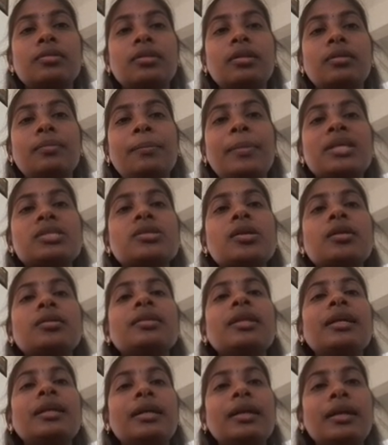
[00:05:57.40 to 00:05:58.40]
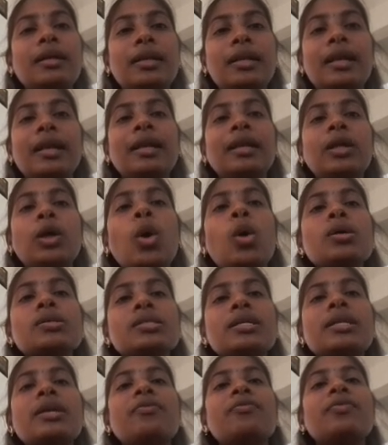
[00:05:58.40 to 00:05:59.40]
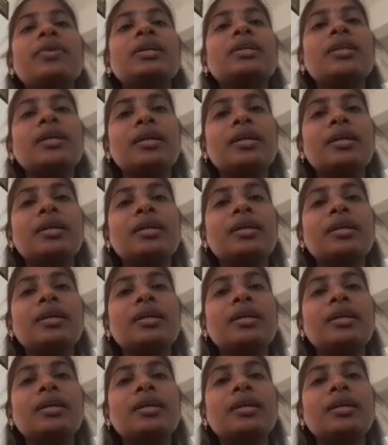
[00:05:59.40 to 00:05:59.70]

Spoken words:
based on the trend, cause and effect,